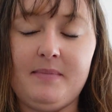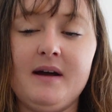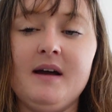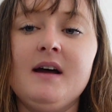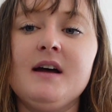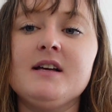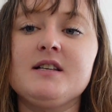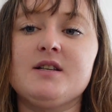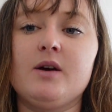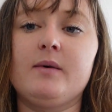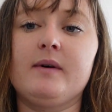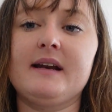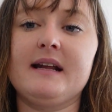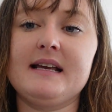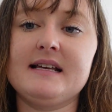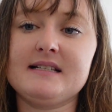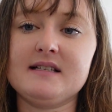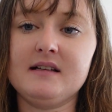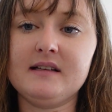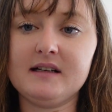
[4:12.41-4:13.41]
so it
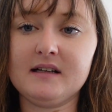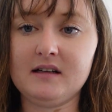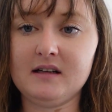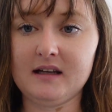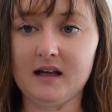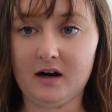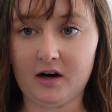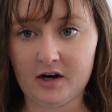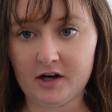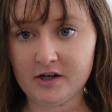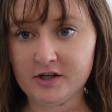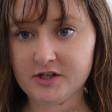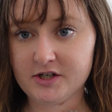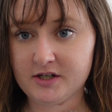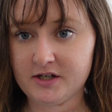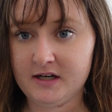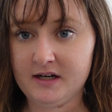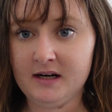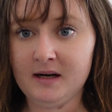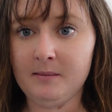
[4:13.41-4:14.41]
is a little large,